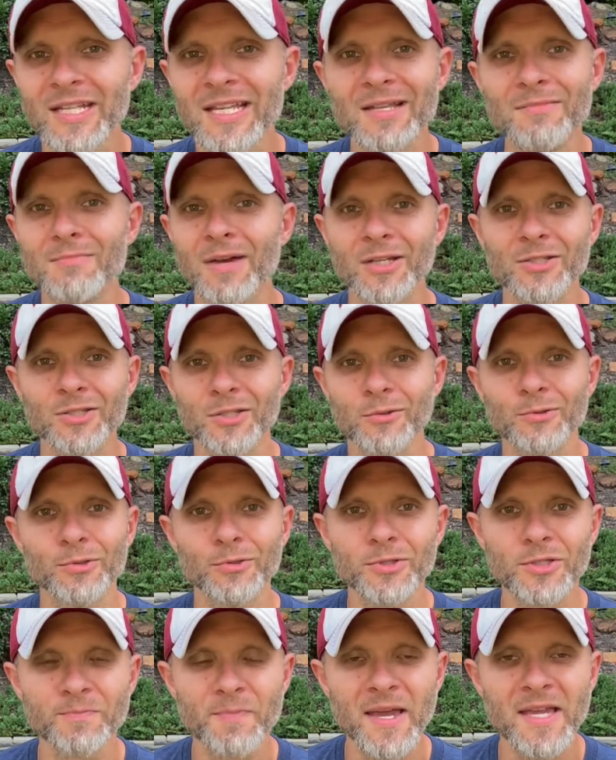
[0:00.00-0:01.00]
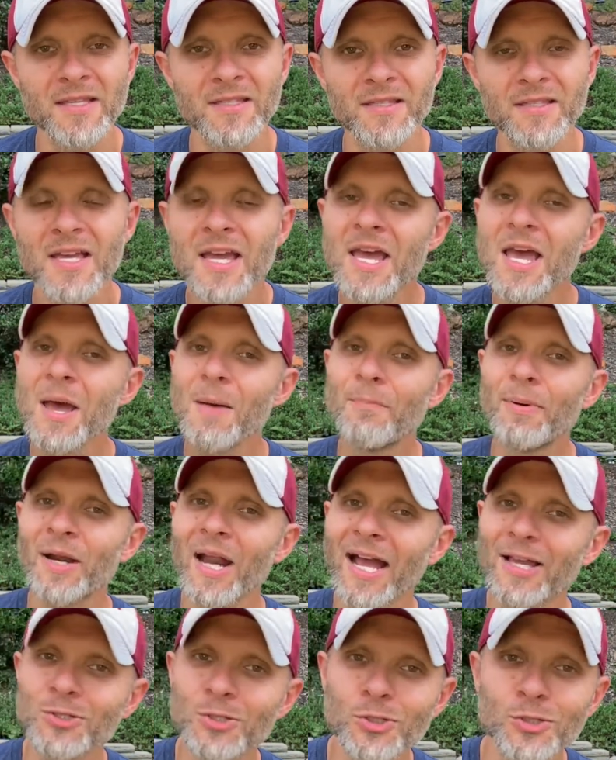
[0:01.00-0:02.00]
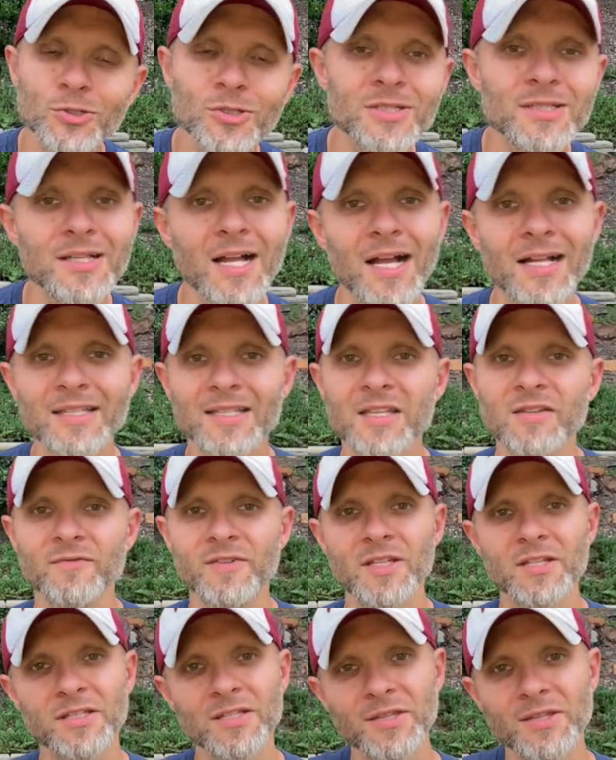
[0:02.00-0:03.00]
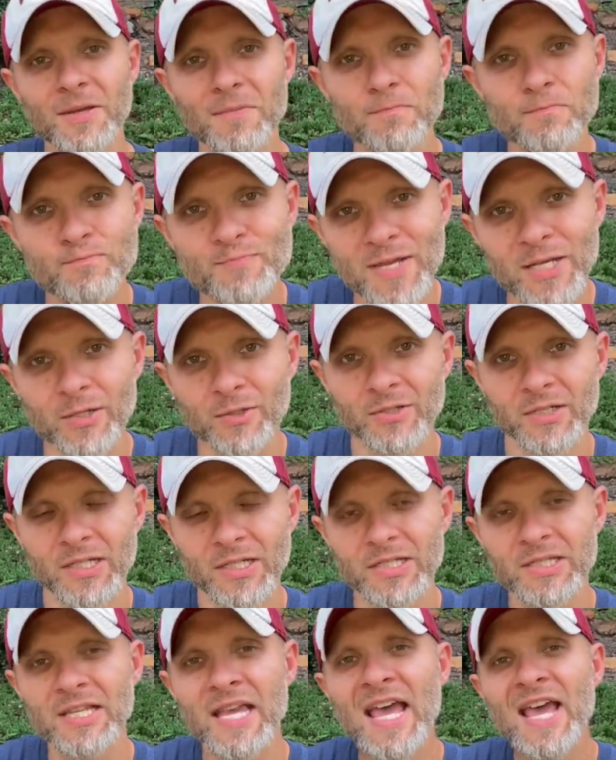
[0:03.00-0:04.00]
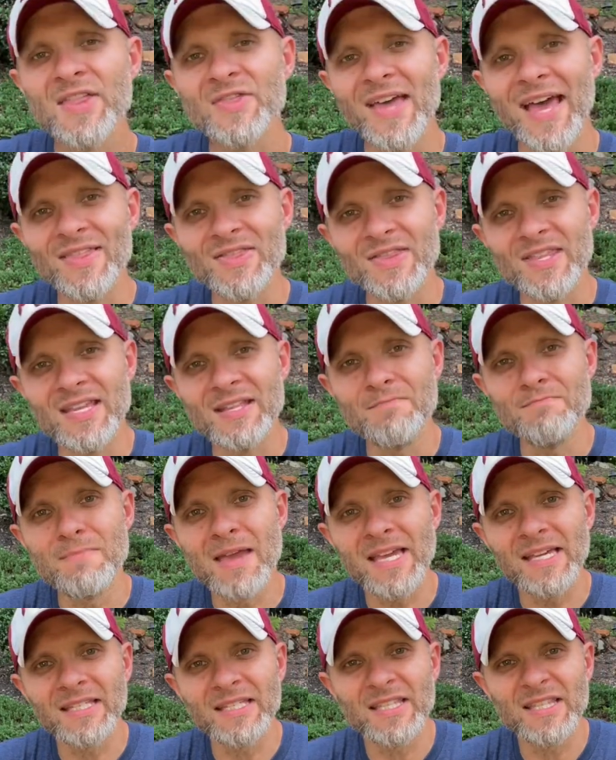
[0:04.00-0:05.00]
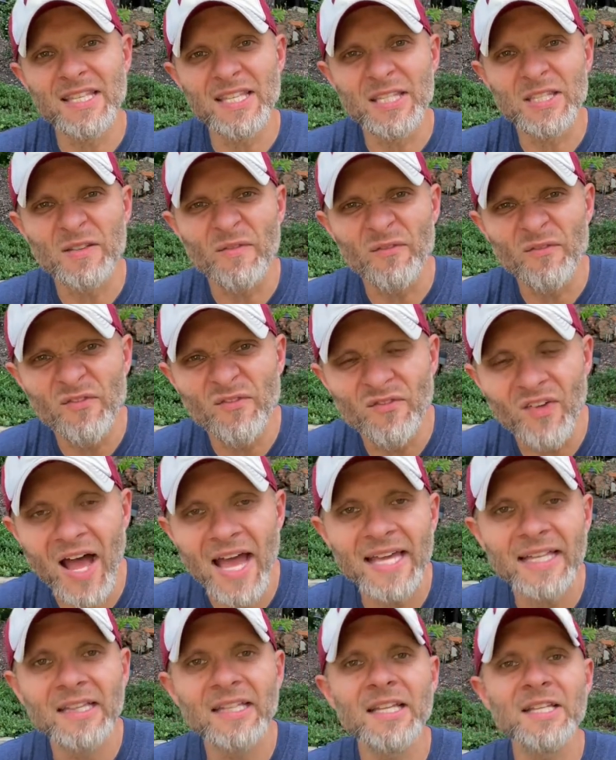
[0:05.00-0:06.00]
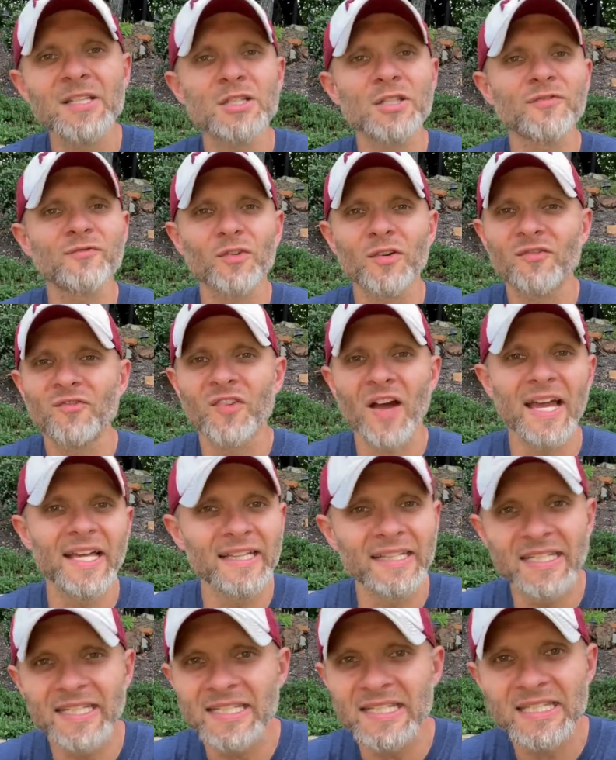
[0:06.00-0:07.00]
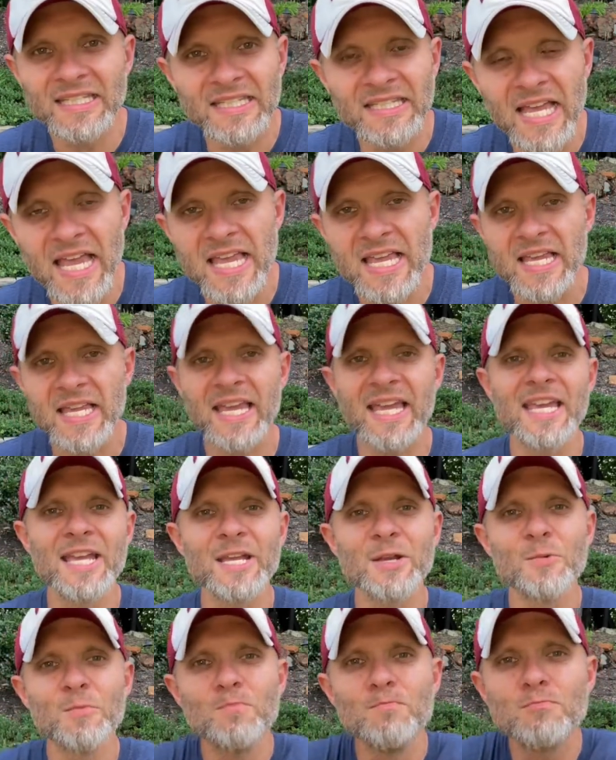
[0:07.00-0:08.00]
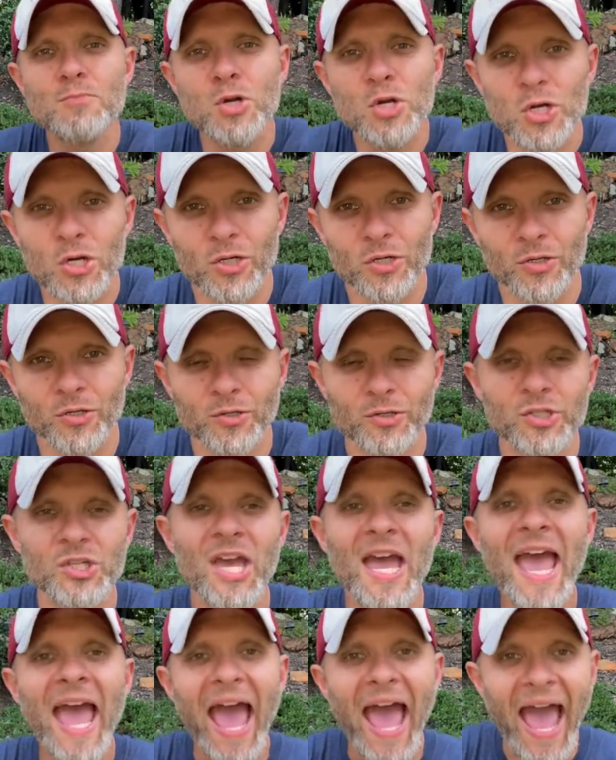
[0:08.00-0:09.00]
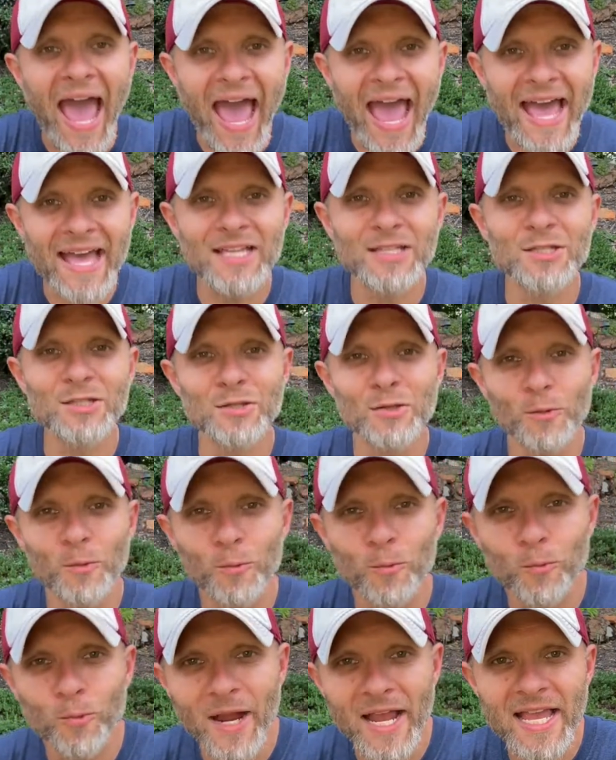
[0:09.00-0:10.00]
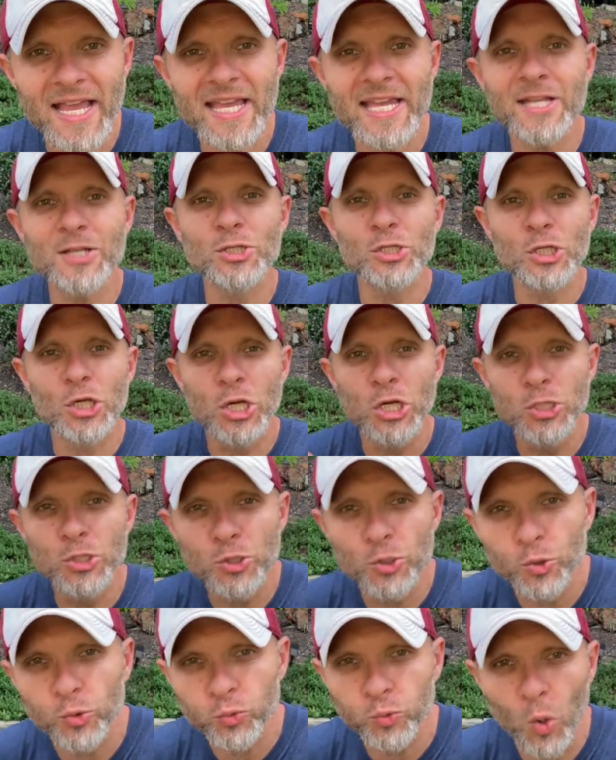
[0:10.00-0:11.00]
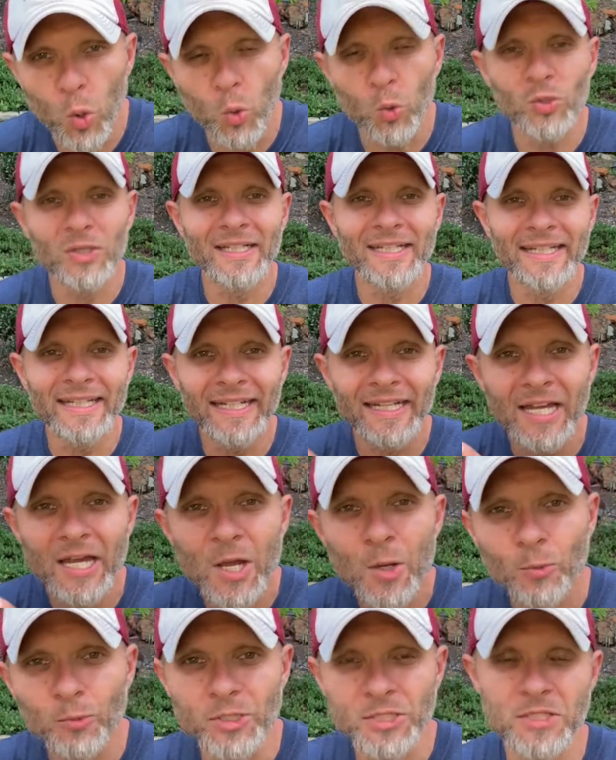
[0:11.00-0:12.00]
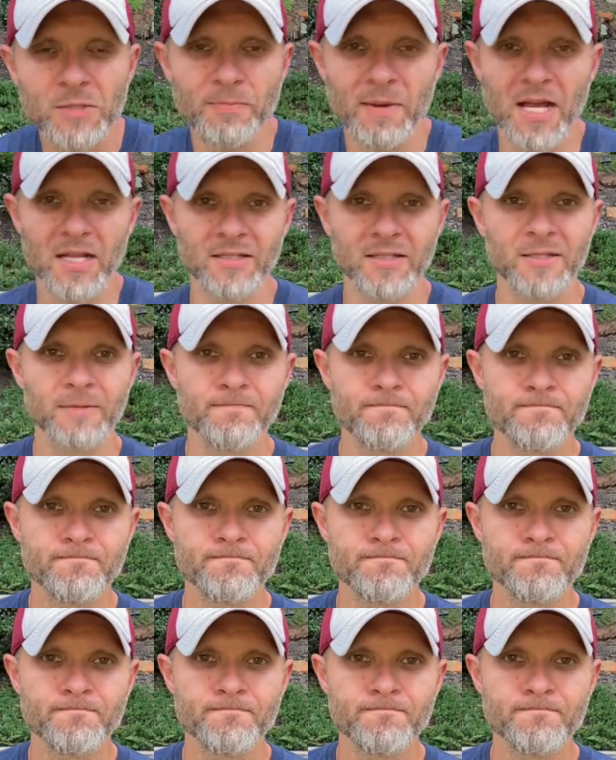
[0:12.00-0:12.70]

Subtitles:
in my social space, but I should not give in to the bitterness that then makes this violence for violence sake emerge as the rage controlling response.